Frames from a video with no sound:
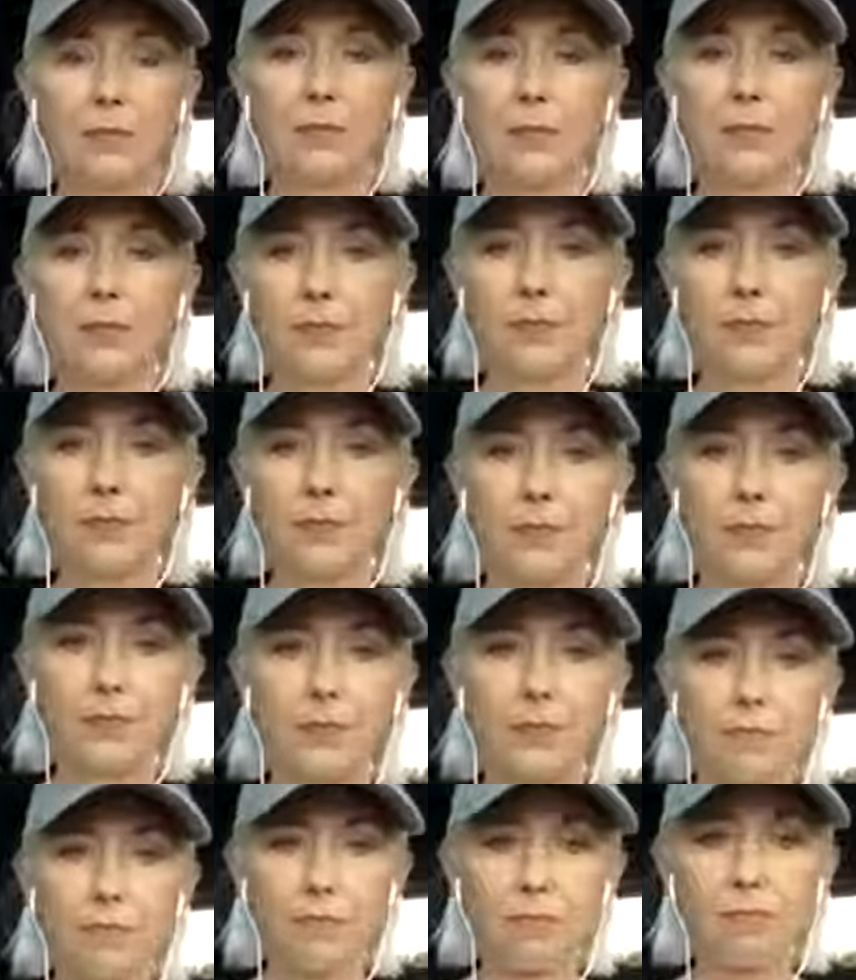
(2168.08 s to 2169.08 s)

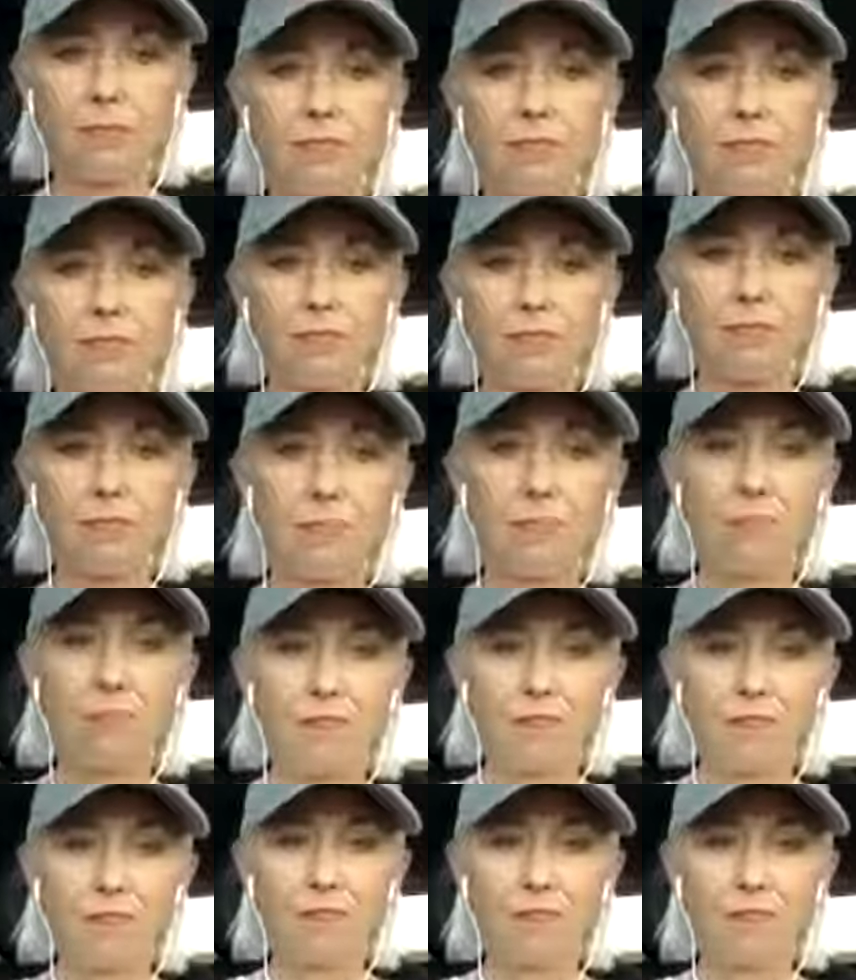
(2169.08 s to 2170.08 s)

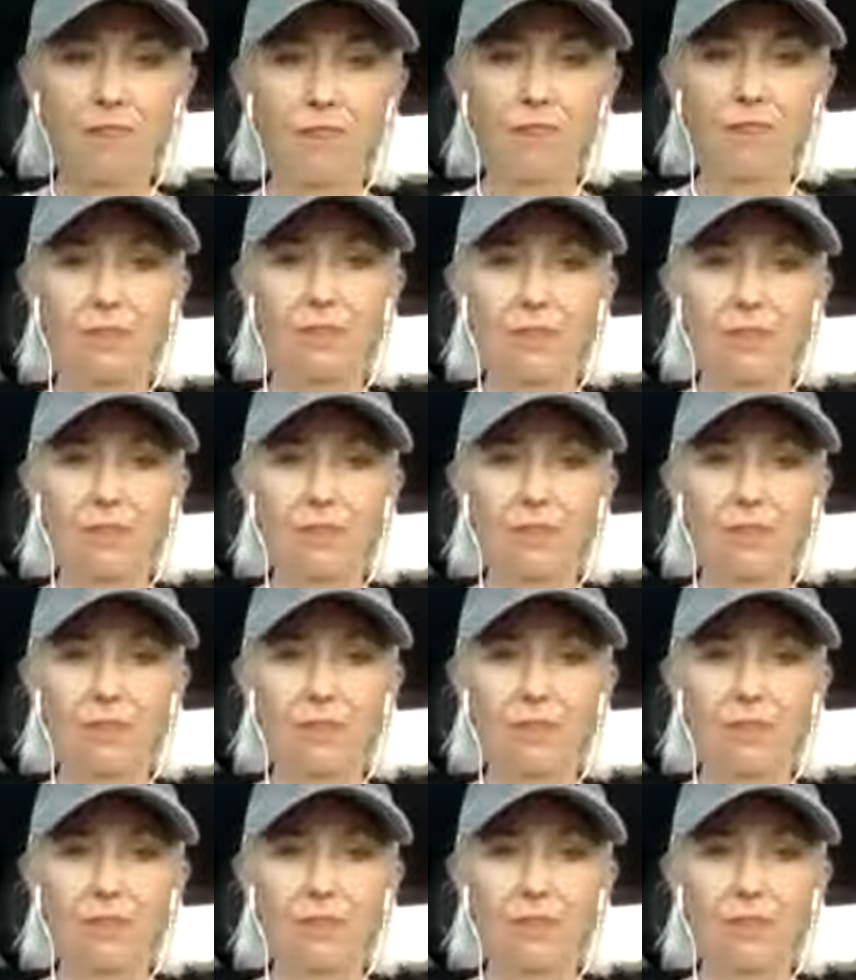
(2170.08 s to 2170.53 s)
Nobody speaks.